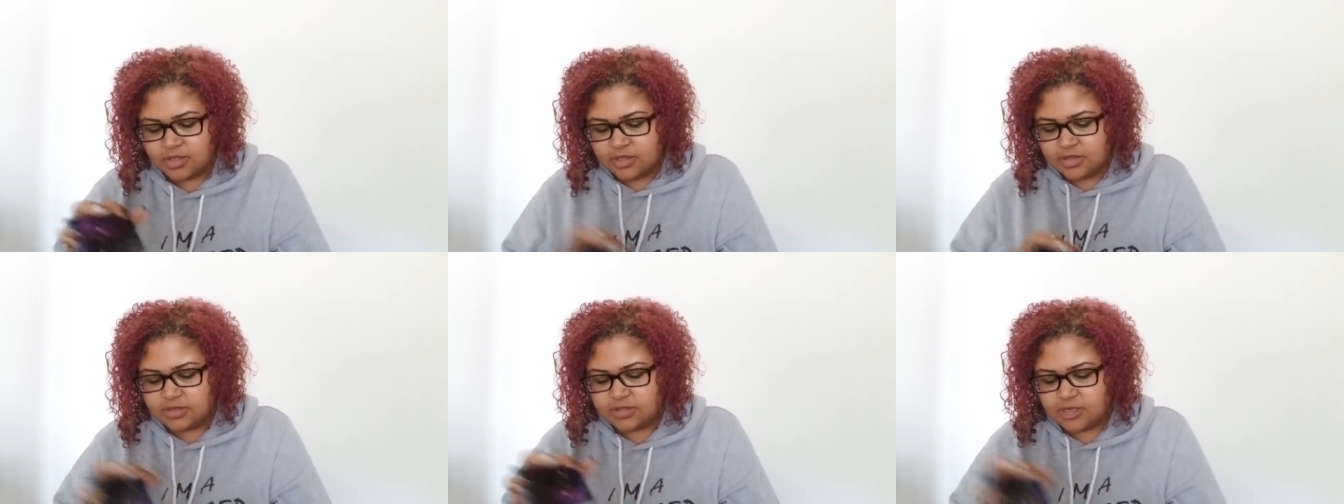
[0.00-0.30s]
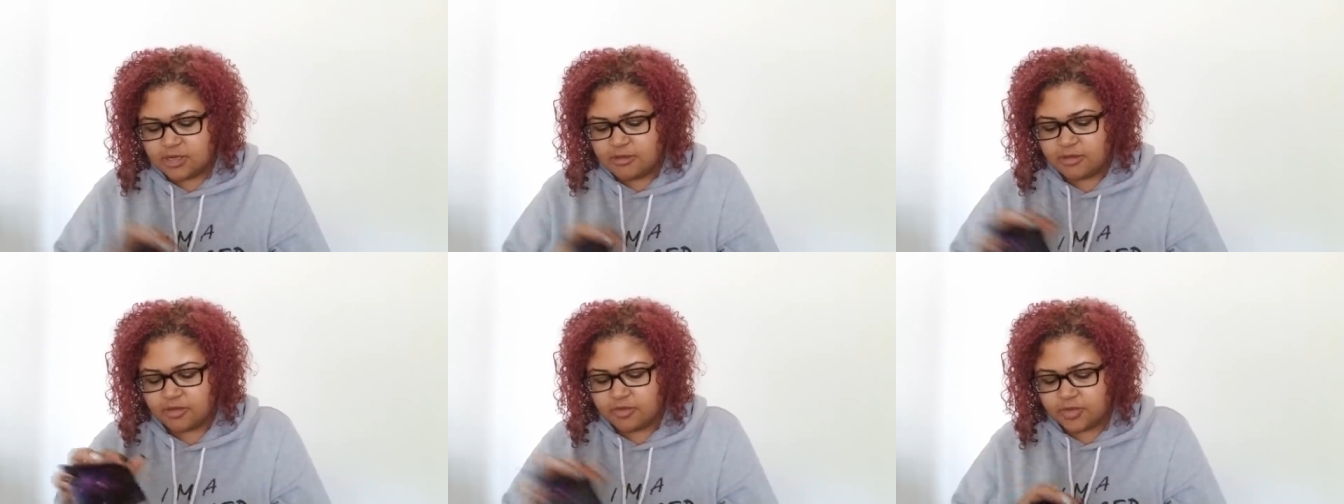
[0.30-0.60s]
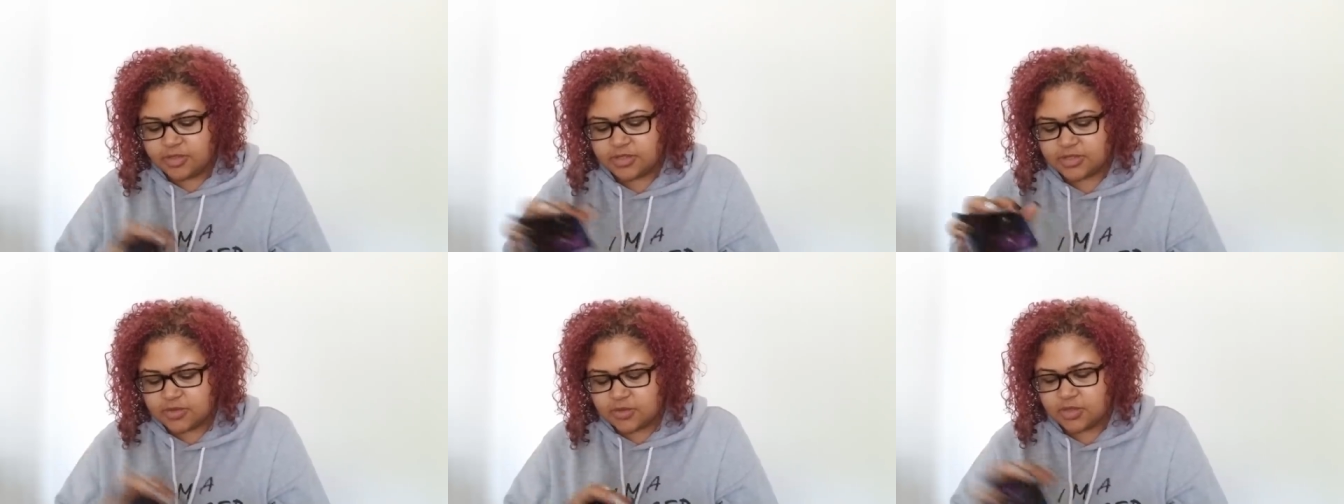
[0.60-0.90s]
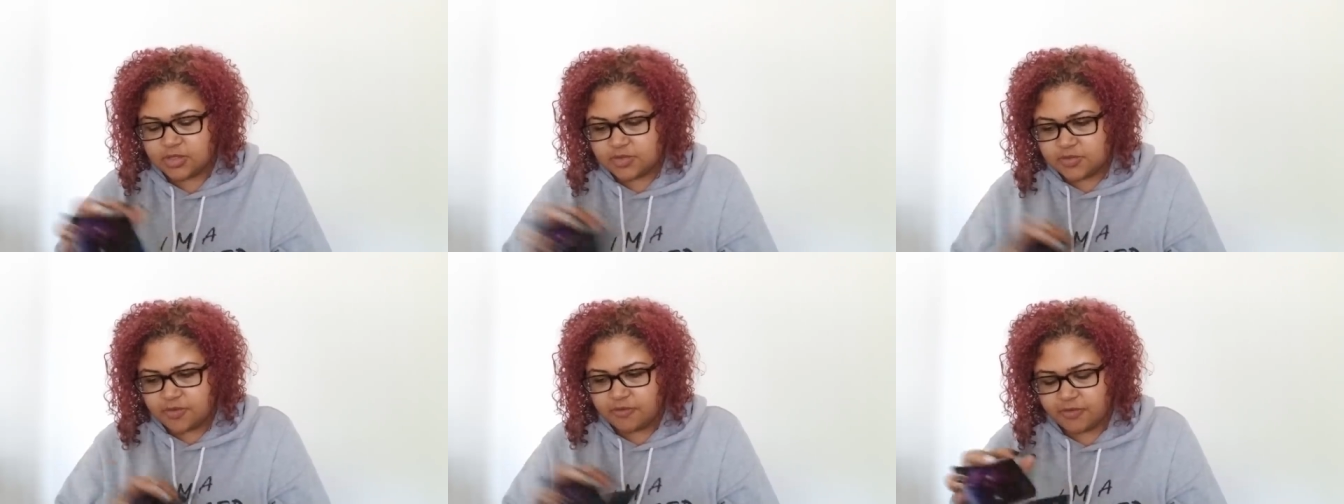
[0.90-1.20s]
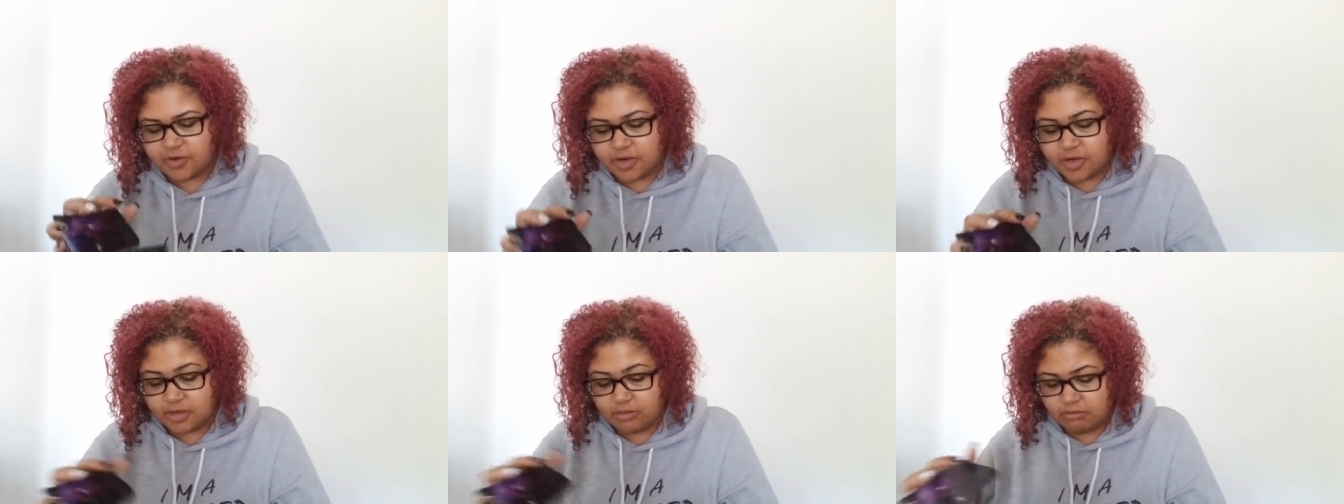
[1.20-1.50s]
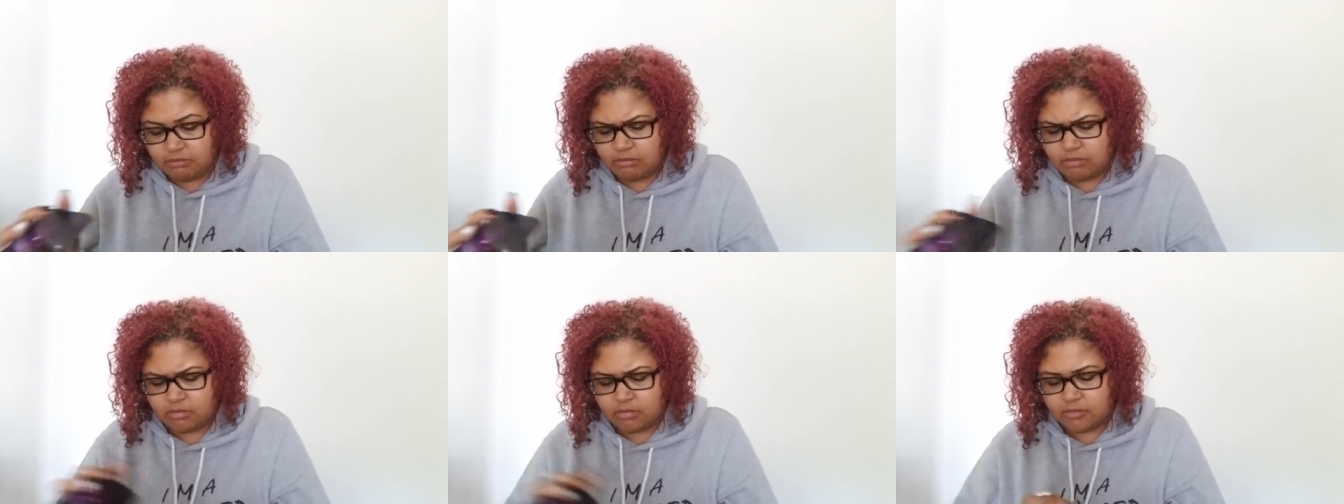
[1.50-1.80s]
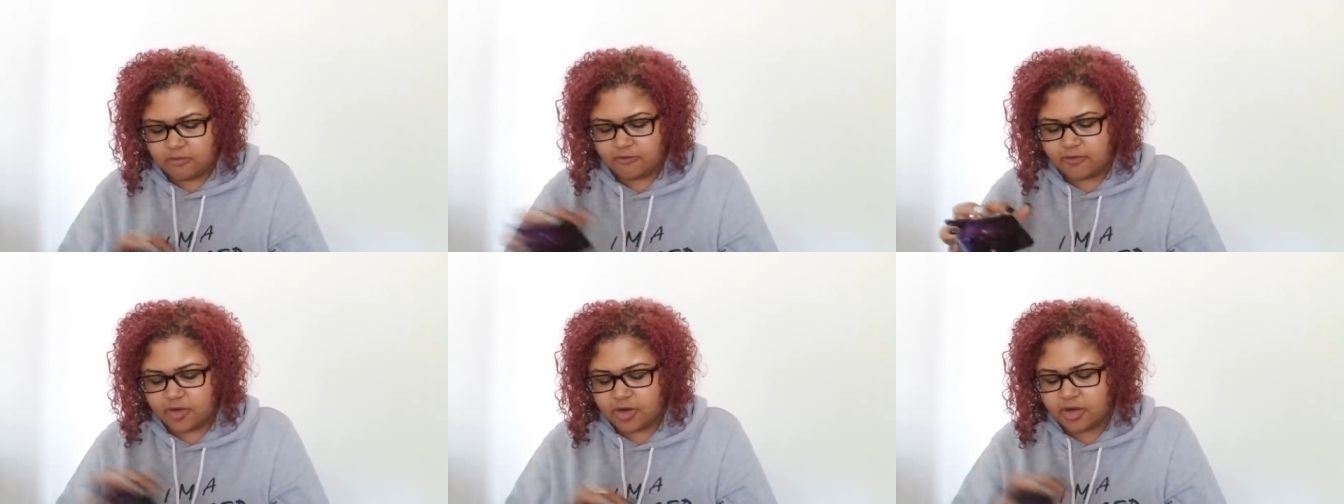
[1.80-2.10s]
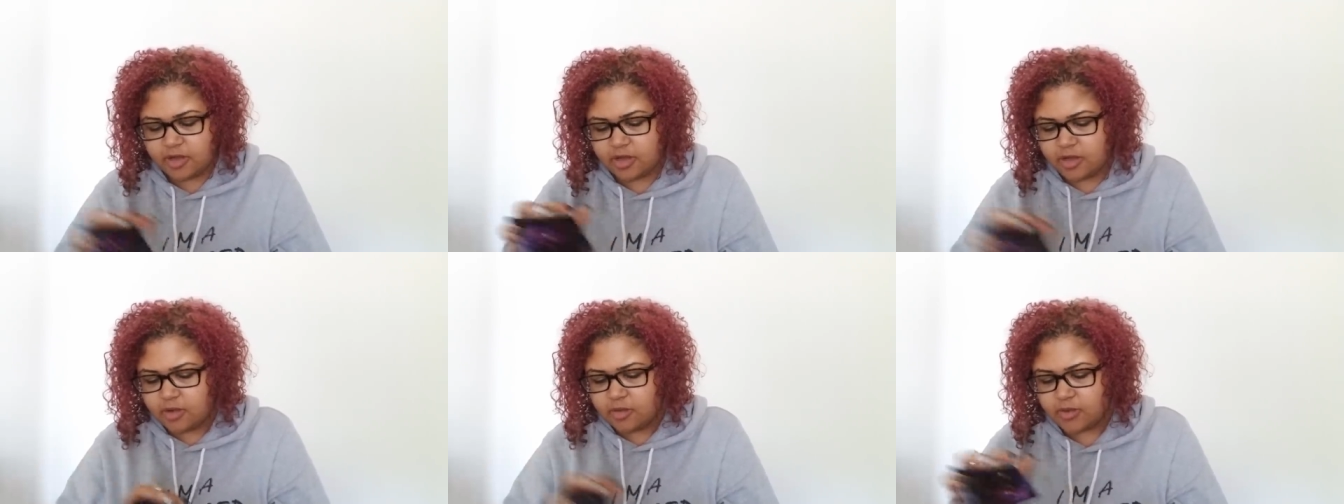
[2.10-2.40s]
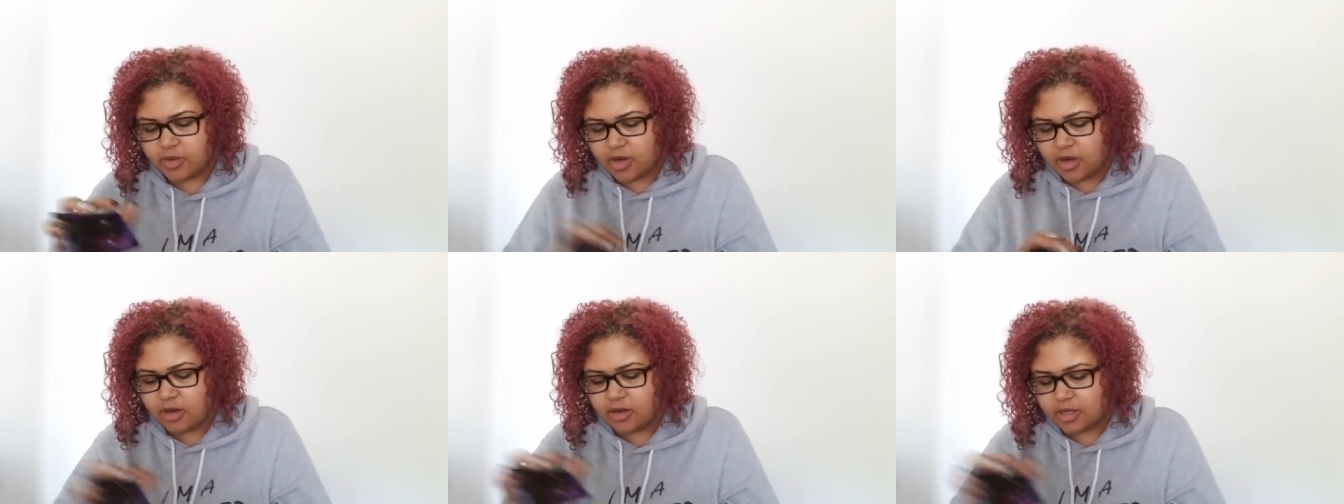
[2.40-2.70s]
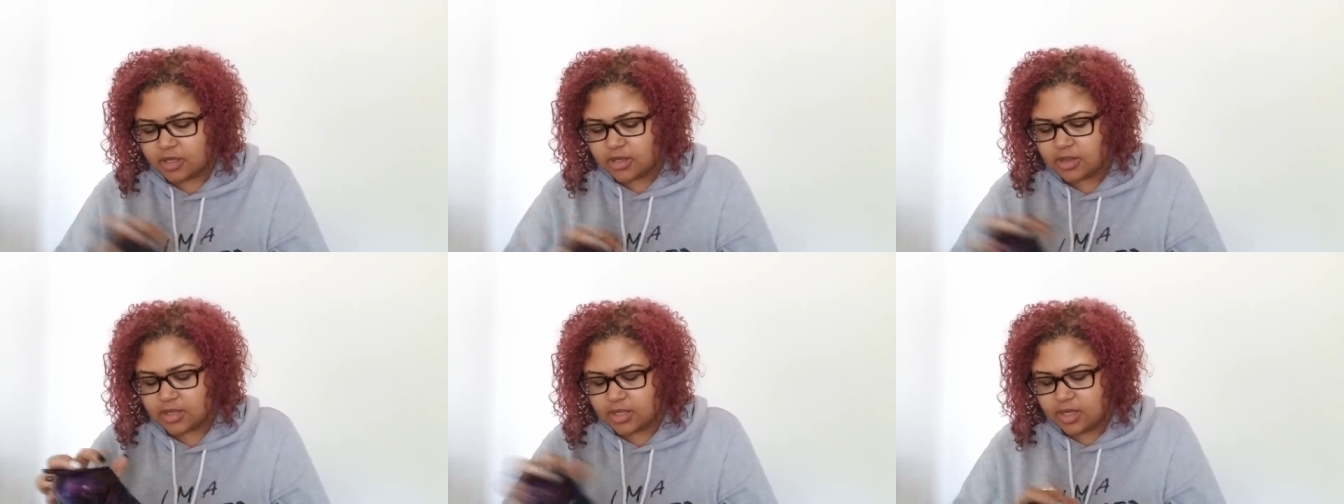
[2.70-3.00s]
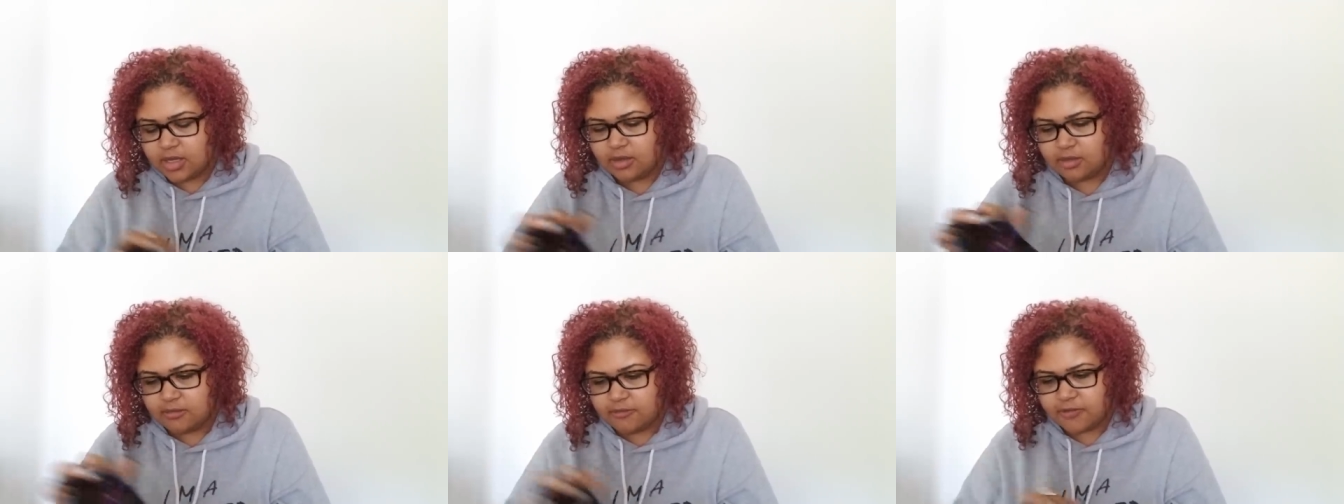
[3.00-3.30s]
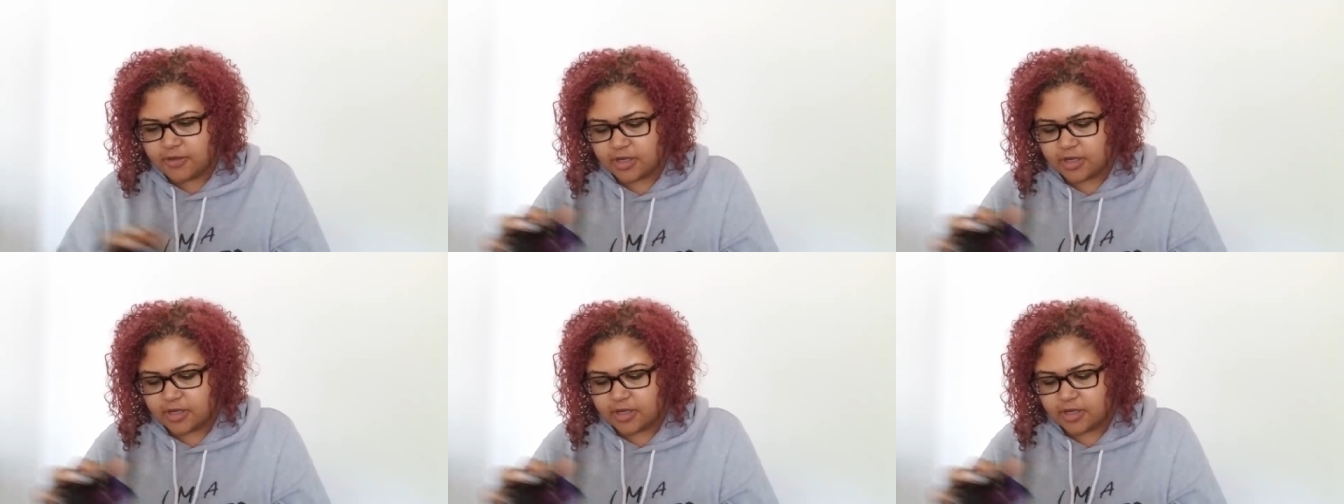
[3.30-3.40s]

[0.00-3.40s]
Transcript: Time about Three of Swords for Virgo regarding love,